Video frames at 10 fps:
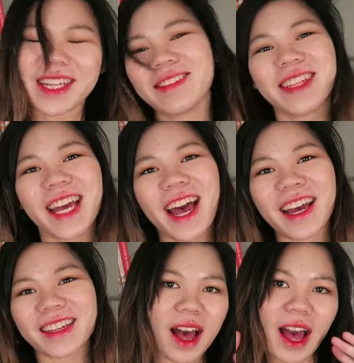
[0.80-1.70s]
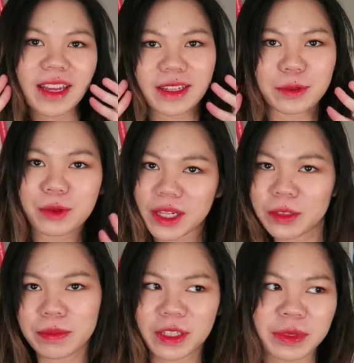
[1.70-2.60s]
Minah. Hi and
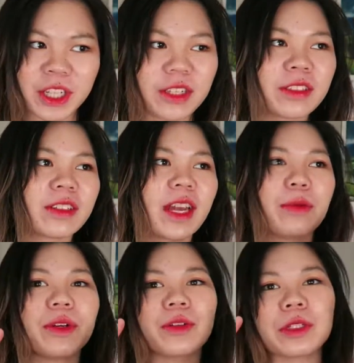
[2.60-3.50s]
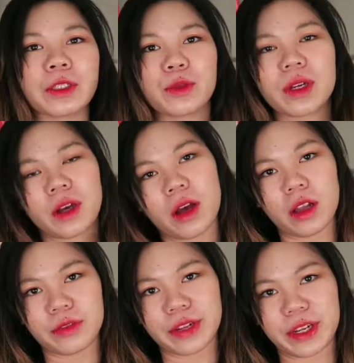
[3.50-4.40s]
welcome back to my channel. Today we're going to do a
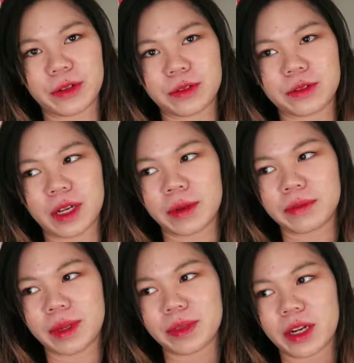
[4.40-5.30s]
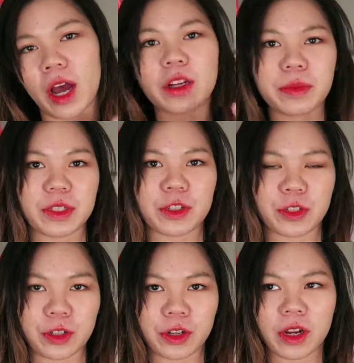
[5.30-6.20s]
haul video. I'm not 100%
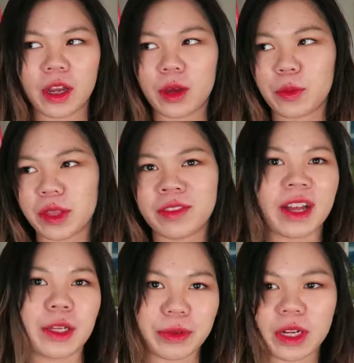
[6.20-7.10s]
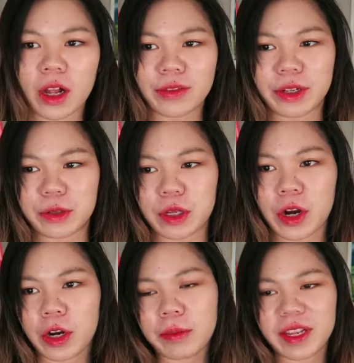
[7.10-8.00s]
sure what the value in haul videos
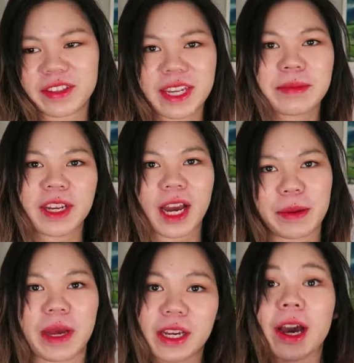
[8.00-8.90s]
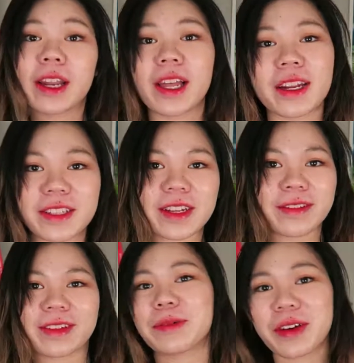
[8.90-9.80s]
are, but at the same time I got a lot of
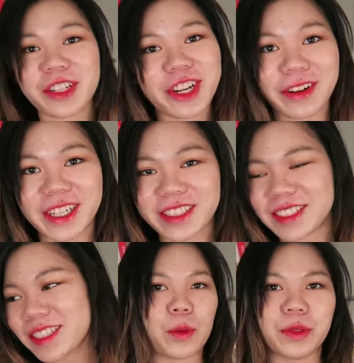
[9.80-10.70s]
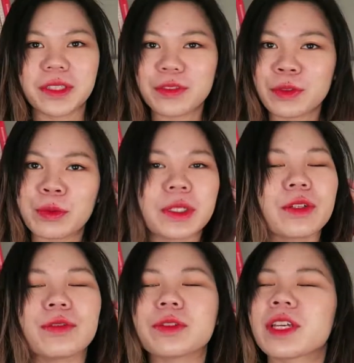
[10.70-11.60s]
stuff and I want to share it. A wonderful,
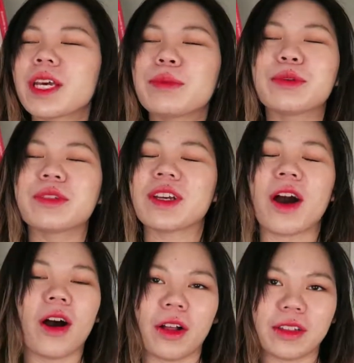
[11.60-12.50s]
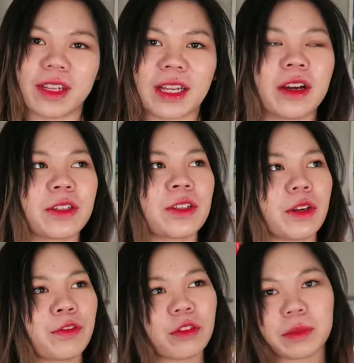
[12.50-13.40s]
wonderful K-Beauty haul. I got
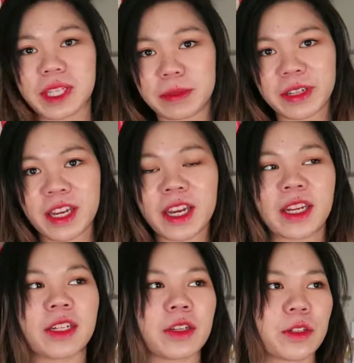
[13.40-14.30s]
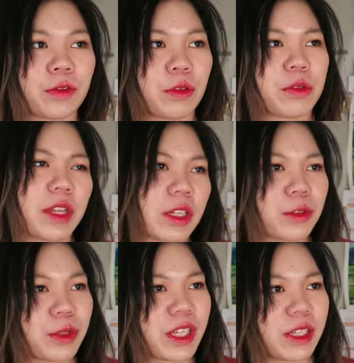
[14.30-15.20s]
stuff from eBay and I got stuff from
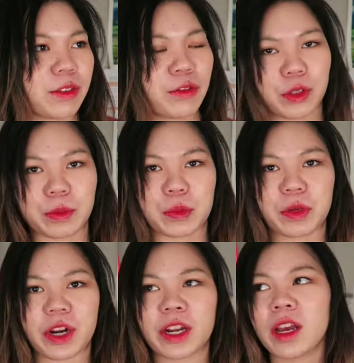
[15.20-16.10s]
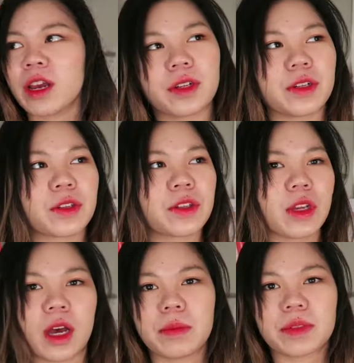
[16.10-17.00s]
StyleKorean for the most part. There's
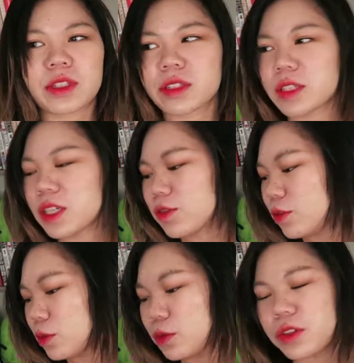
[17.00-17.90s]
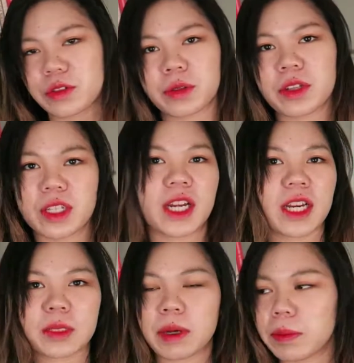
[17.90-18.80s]
some Skinfood, there's some
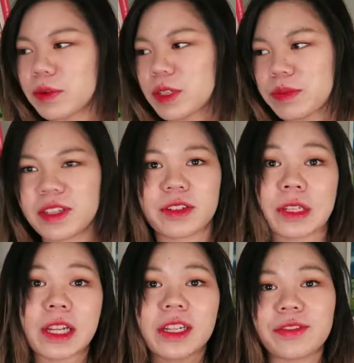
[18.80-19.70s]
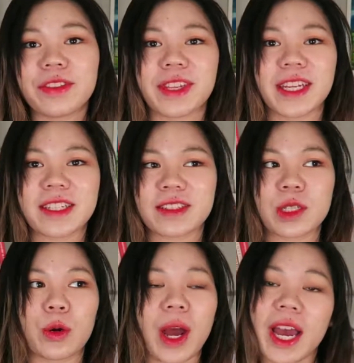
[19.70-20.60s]
COSRX, Papa Recipe, there's a lot of different things,
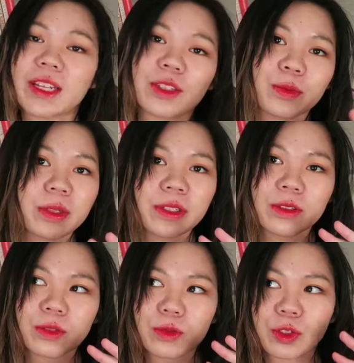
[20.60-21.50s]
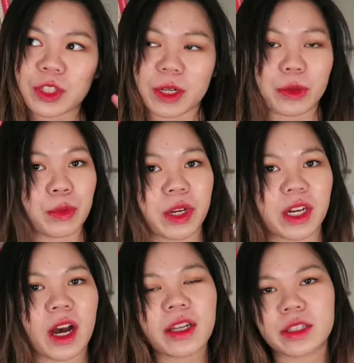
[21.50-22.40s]
so I just want to share with you what I
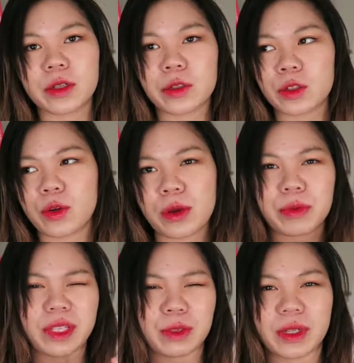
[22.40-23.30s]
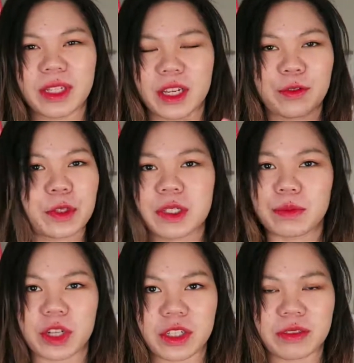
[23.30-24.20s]
got and also a really quick first
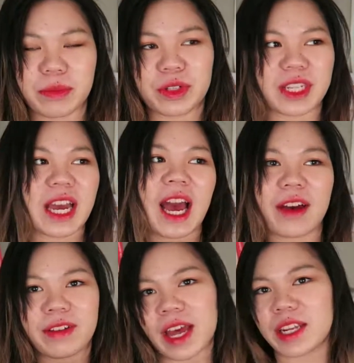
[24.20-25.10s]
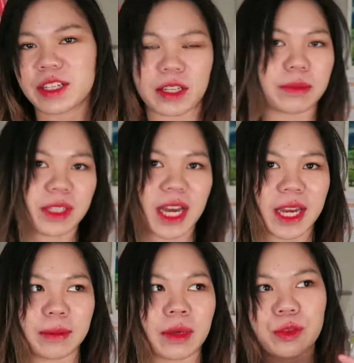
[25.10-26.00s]
impression because I have had some
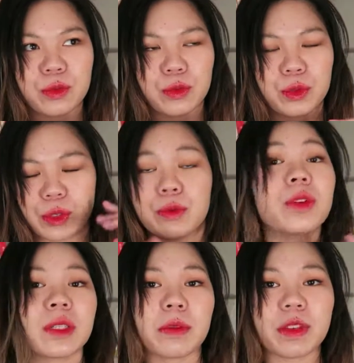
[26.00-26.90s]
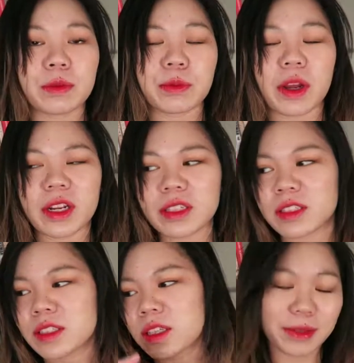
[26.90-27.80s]
time to use some of these products.
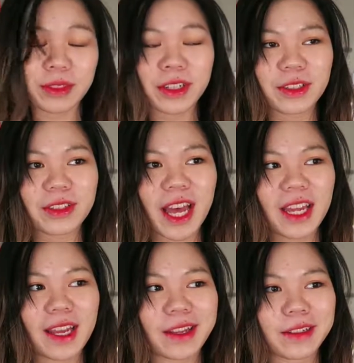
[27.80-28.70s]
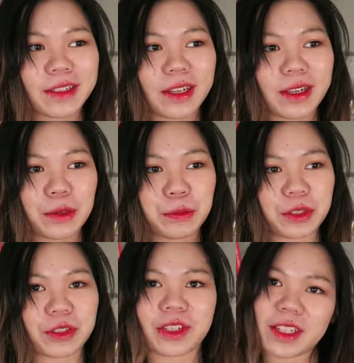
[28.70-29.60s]
So I'm just gonna do that and we're
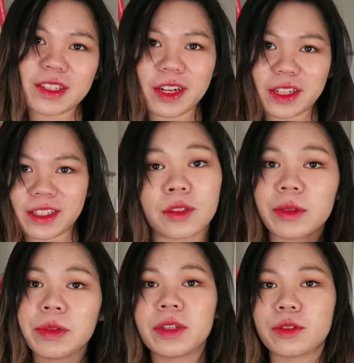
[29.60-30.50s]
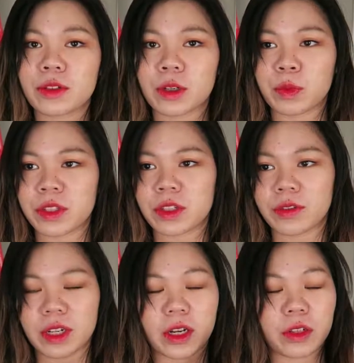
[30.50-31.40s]
just gonna get started. So I'm going to start with the stuff
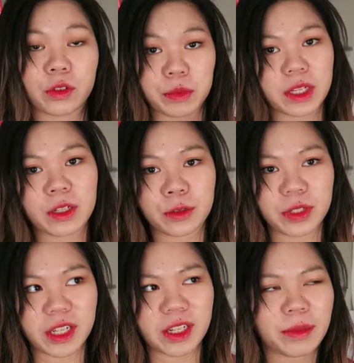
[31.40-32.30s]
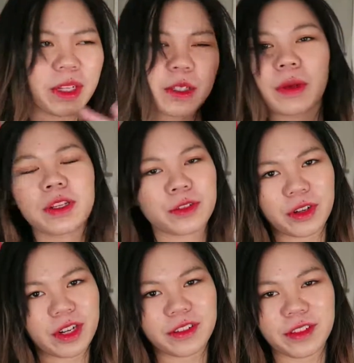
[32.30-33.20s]
that I got from StyleKorean. I'm not sponsored or
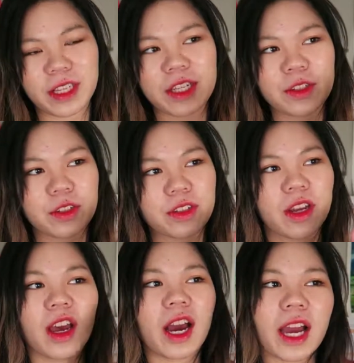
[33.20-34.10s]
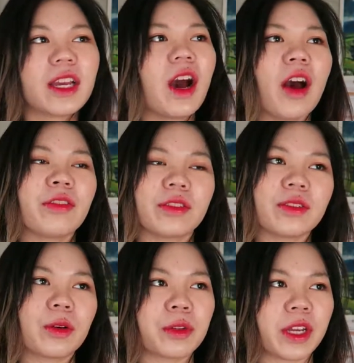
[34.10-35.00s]
anything, it's just I
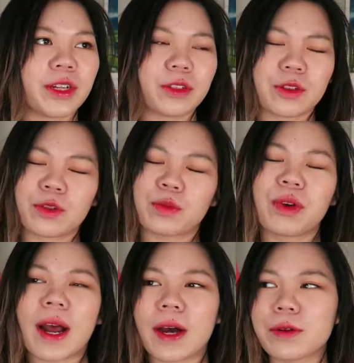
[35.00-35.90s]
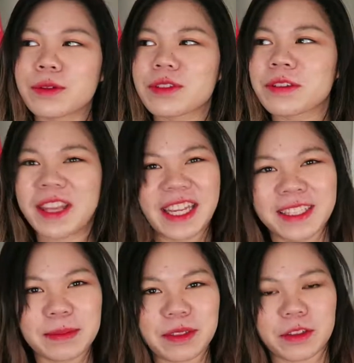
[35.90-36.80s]
often go there just to browse
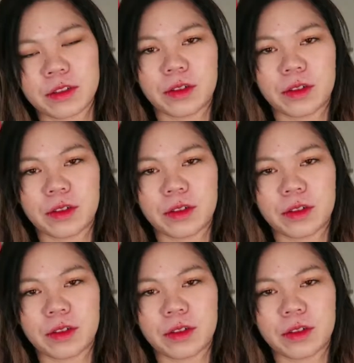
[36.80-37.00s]
things because,